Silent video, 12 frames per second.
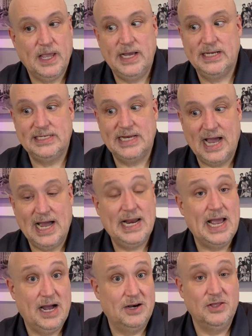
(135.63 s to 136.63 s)
is
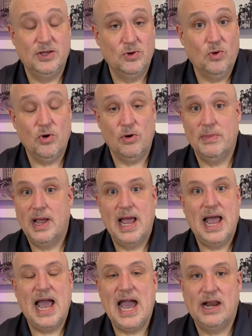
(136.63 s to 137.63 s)
not out of the norm
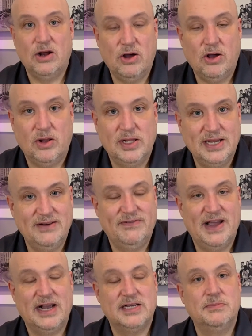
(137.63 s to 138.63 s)
at all. In
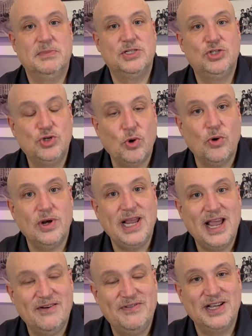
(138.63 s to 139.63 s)
fact, a
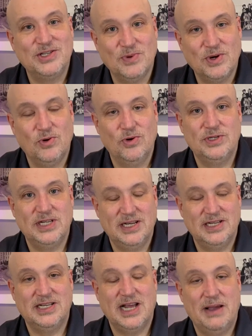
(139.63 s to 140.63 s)
majority of his recruits in
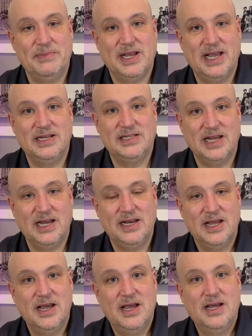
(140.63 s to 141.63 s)
his time at K
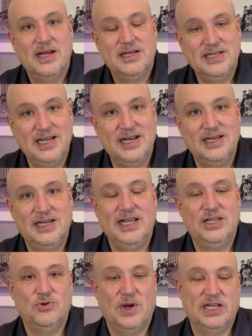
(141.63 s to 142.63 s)
State did
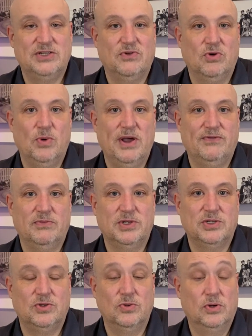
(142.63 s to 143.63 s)
indeed transfer away from
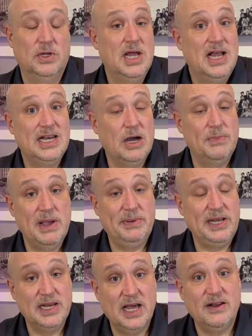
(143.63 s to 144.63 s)
the school. Now,
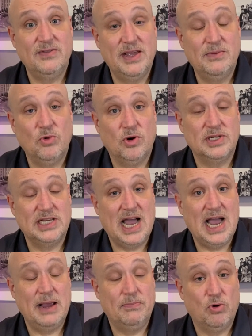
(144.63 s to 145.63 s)
maybe none of them were as
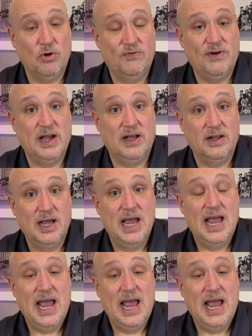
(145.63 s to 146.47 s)
high profile